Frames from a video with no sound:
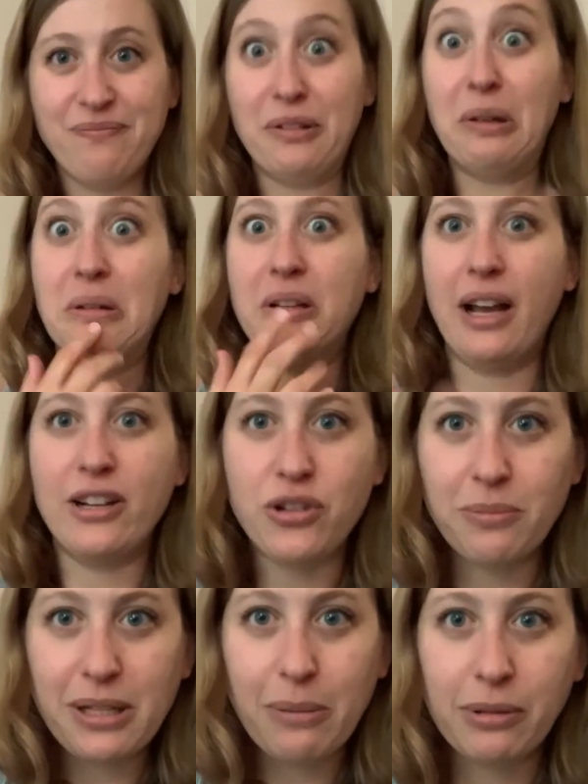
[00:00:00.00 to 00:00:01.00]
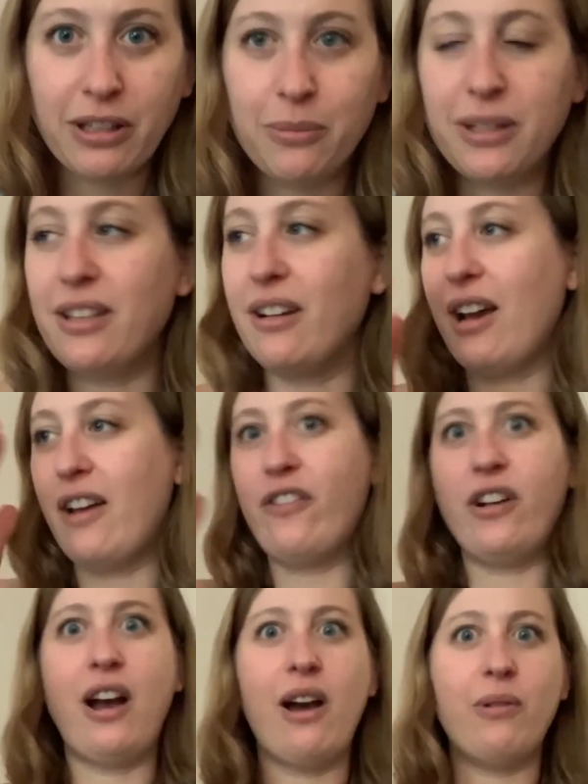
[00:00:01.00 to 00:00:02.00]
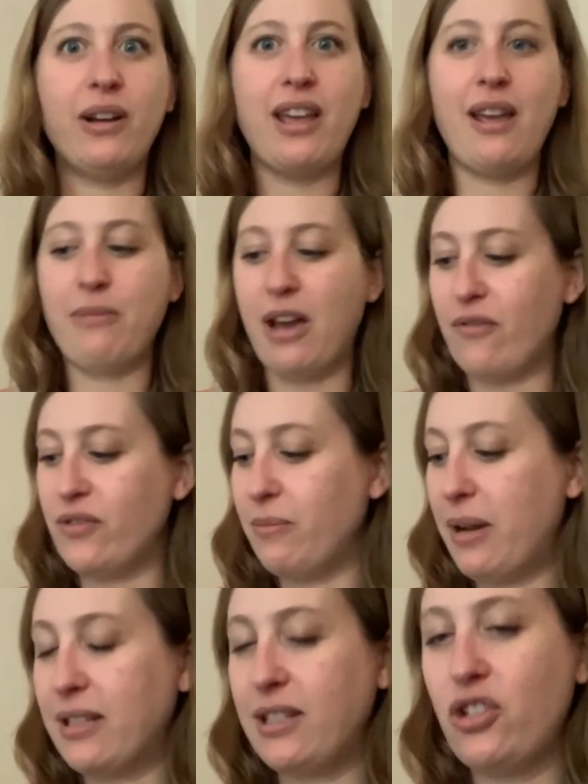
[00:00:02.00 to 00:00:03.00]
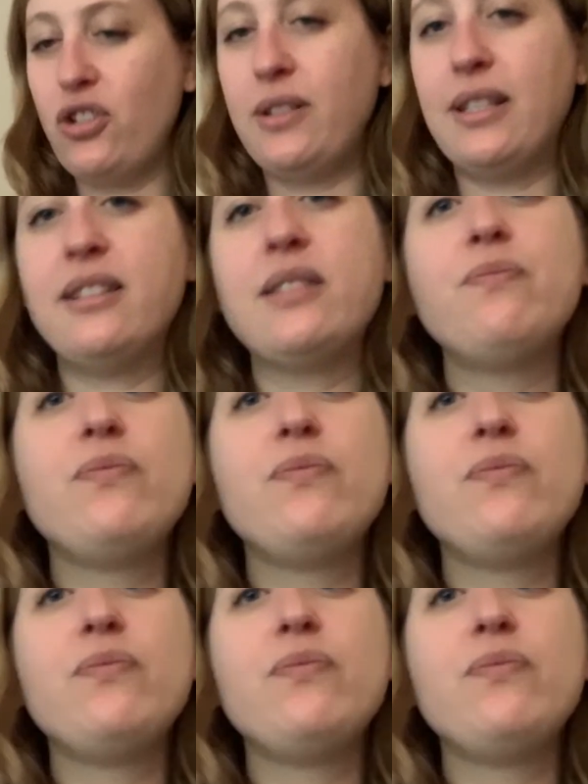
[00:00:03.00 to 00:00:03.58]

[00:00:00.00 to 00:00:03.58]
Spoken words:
Ooh, I tripped up a little bit there. I forgot what came after Massachusetts.